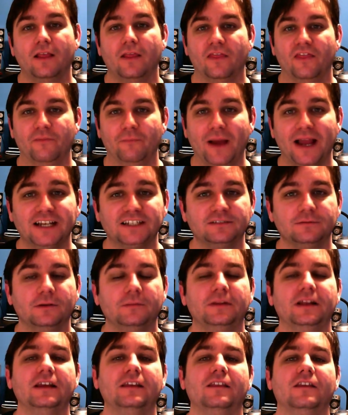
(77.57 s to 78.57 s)
maximum
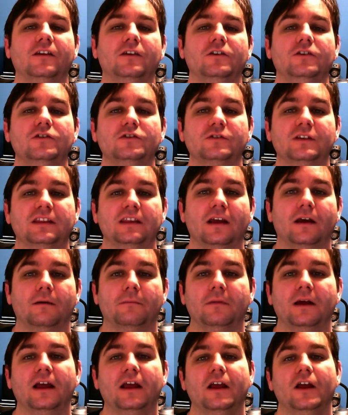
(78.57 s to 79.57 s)
length you can use with
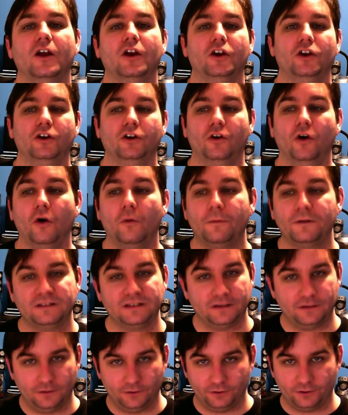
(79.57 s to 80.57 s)
them, no
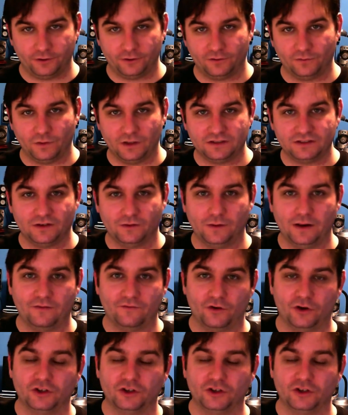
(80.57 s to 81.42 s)
particular order whatsoever.